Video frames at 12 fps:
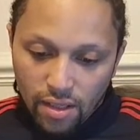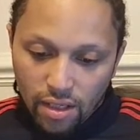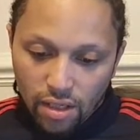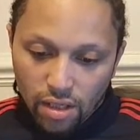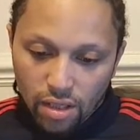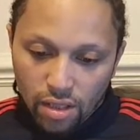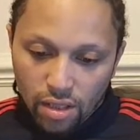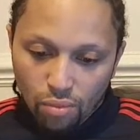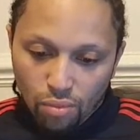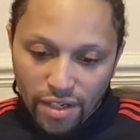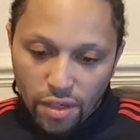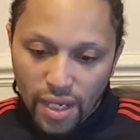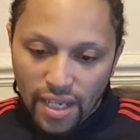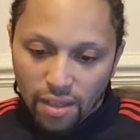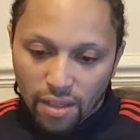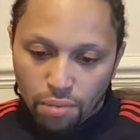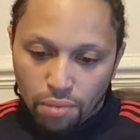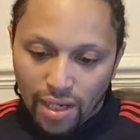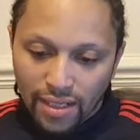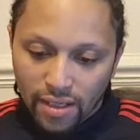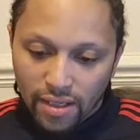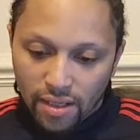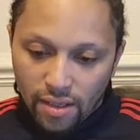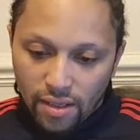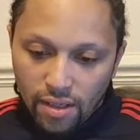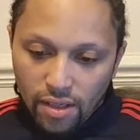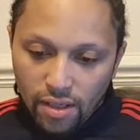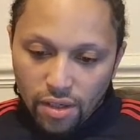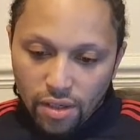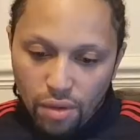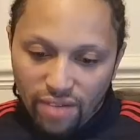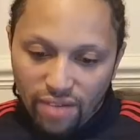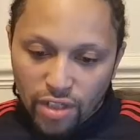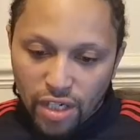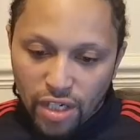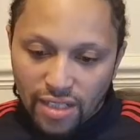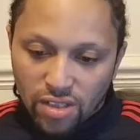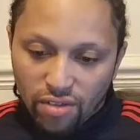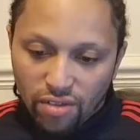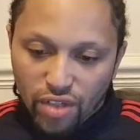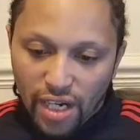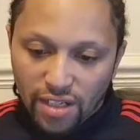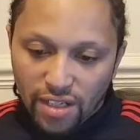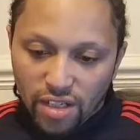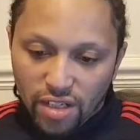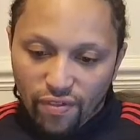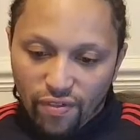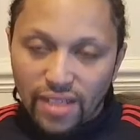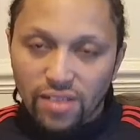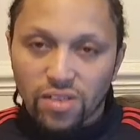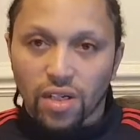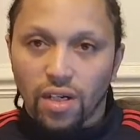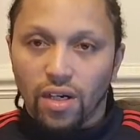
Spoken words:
When you hit the brand, you have a chance of changing things.